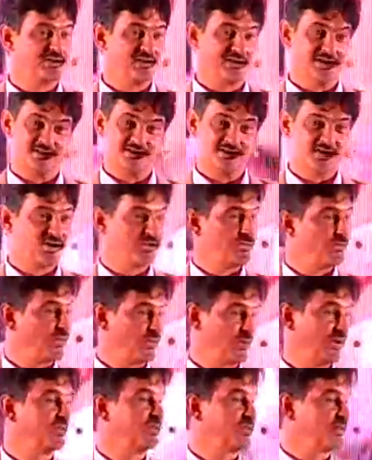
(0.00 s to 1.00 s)
is
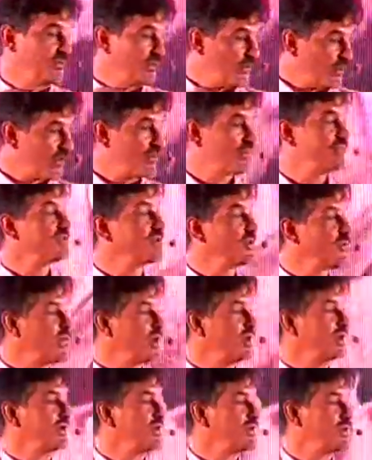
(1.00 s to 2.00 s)
worth their
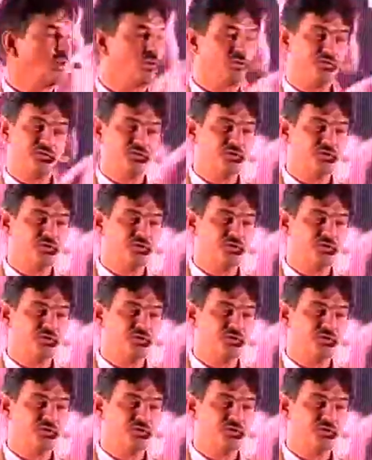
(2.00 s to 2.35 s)
weight in gold.